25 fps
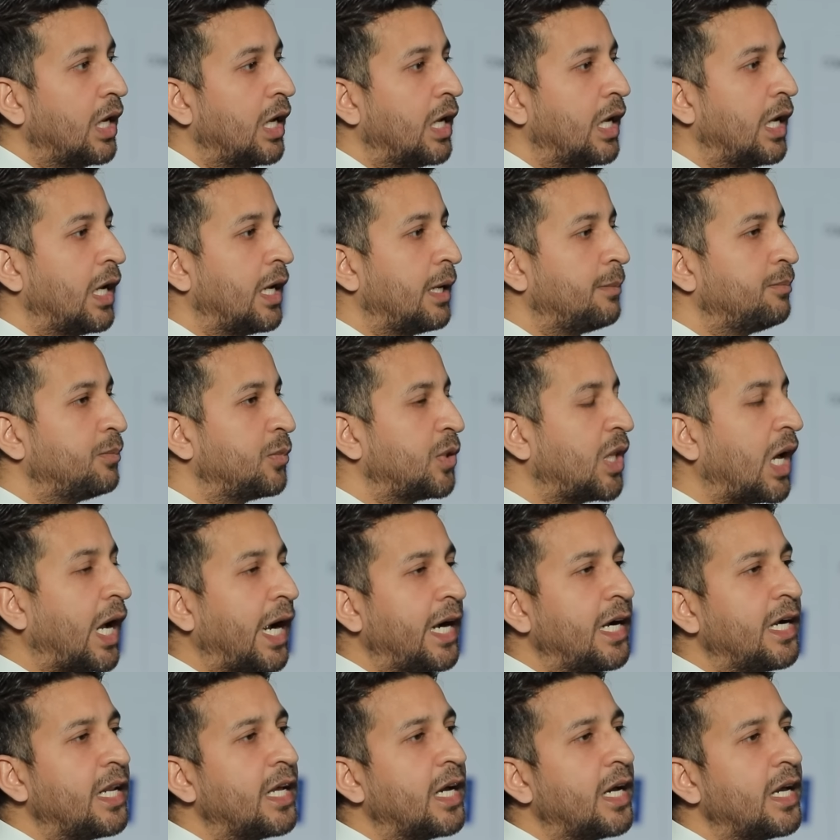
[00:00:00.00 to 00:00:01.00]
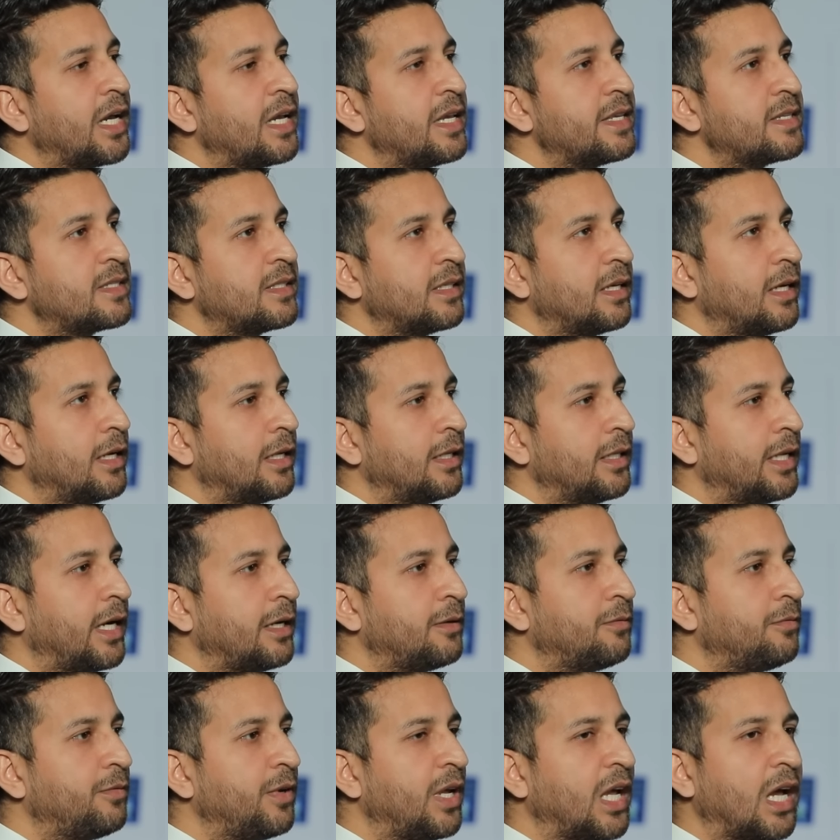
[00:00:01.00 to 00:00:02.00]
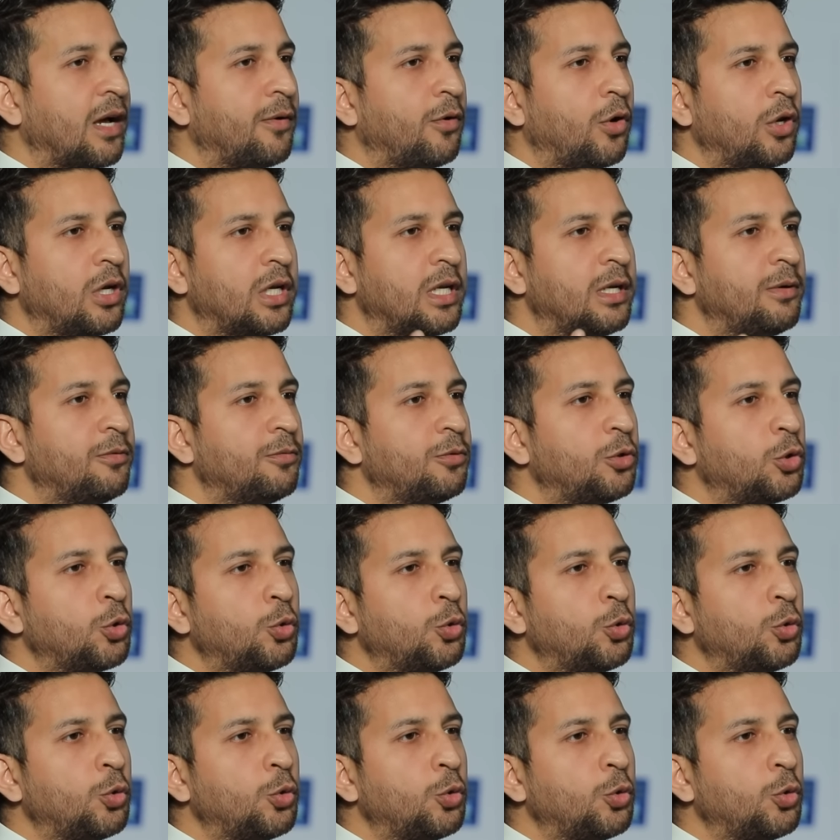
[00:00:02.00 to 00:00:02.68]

The idea is that we have only